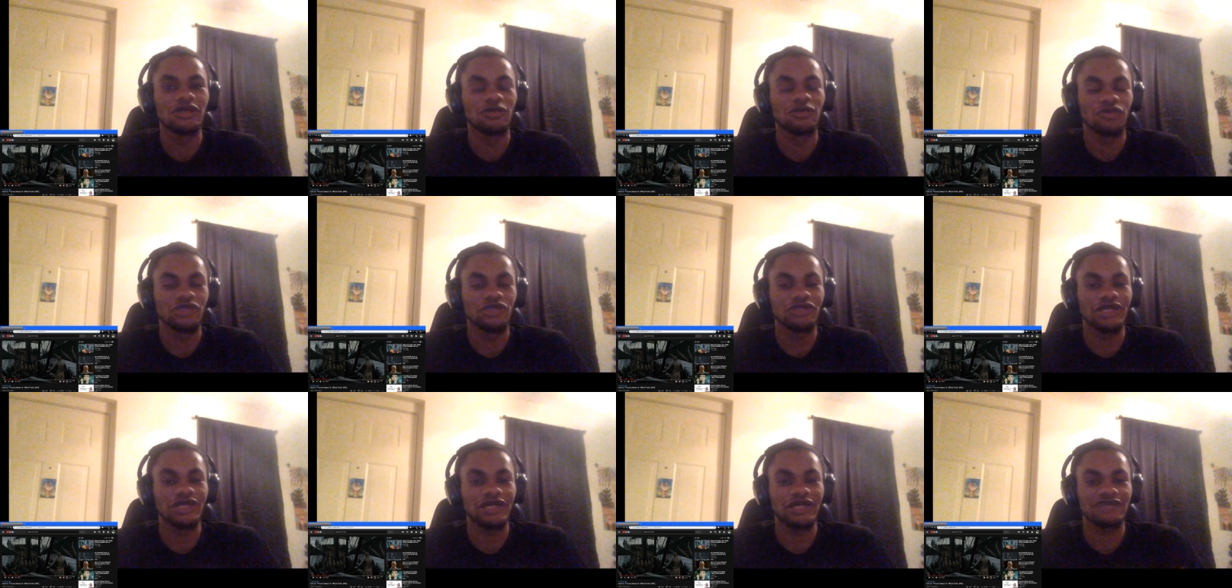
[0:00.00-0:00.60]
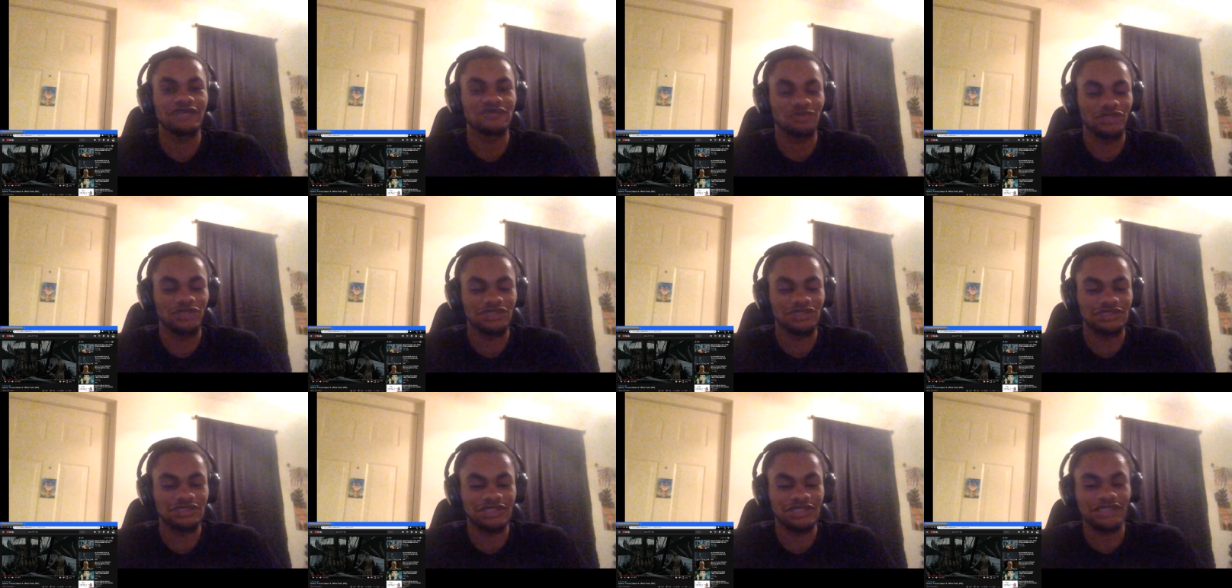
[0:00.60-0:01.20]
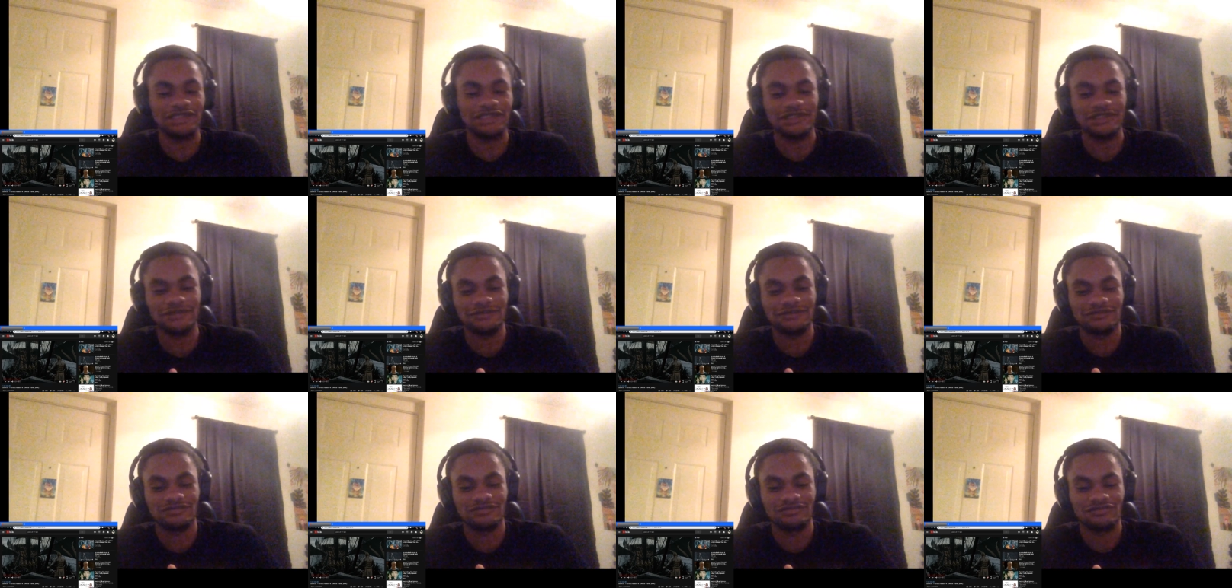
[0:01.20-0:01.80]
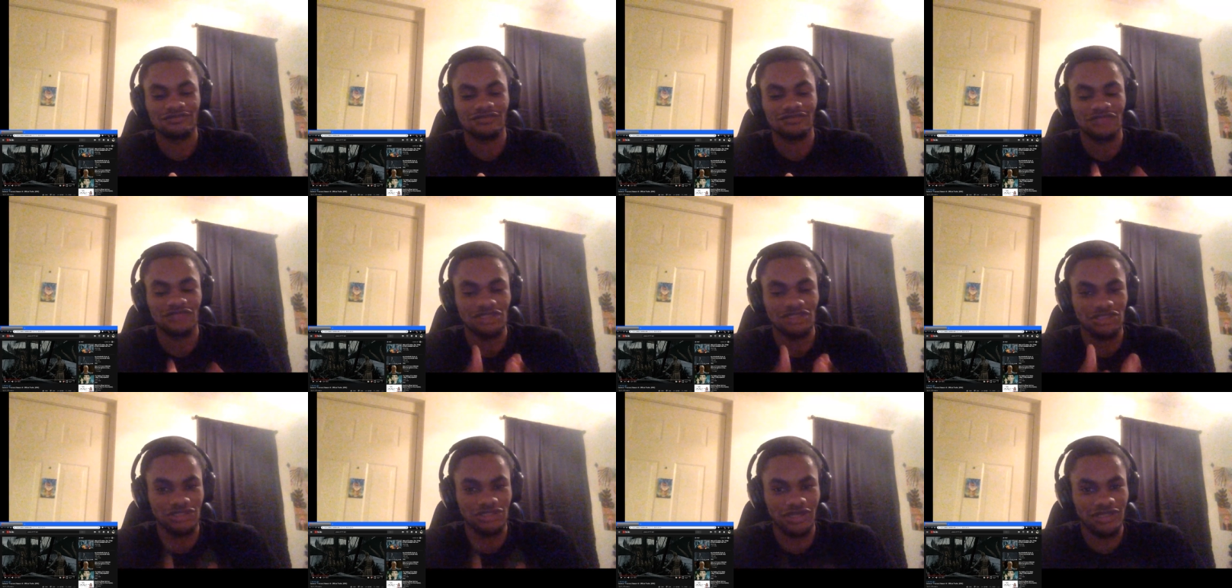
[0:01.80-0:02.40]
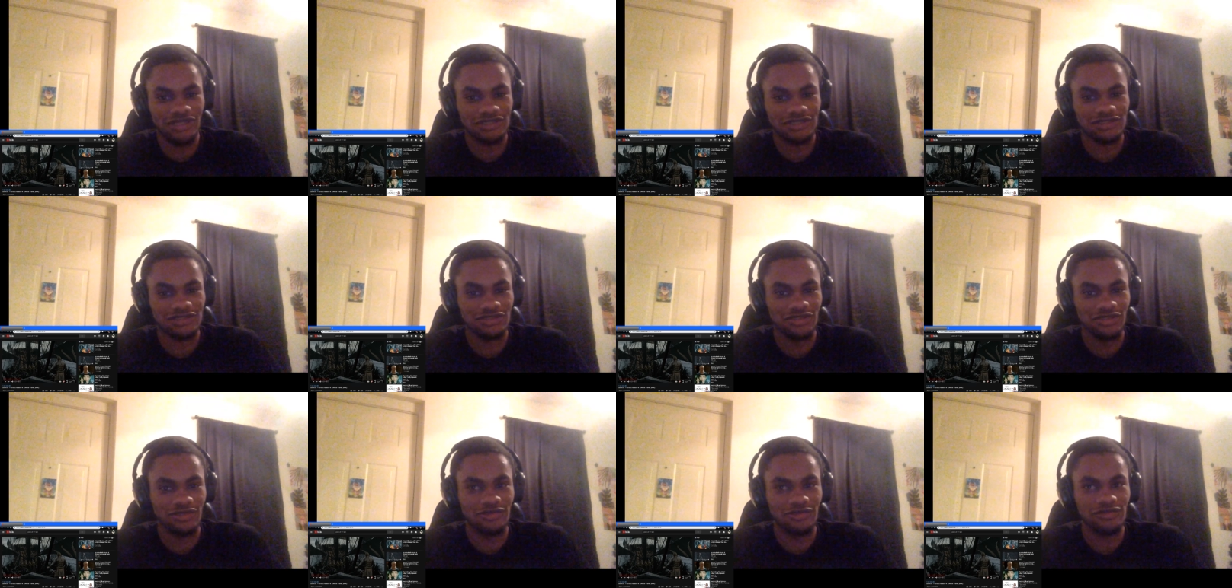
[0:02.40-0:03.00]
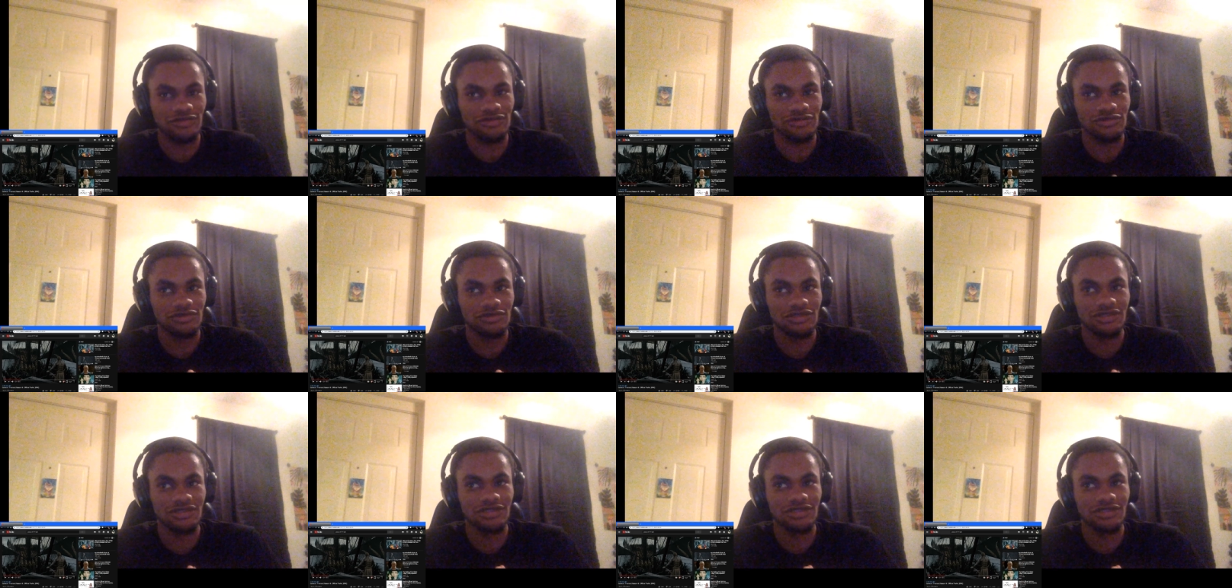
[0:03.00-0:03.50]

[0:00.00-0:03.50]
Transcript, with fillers: where you have one side, Jon Snow,